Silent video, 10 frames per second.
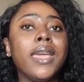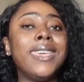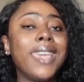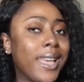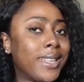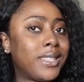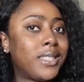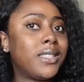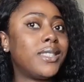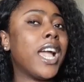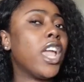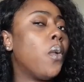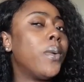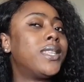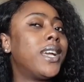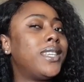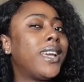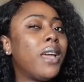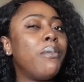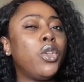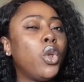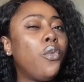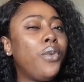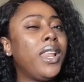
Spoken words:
Yes, that your winter jacket may not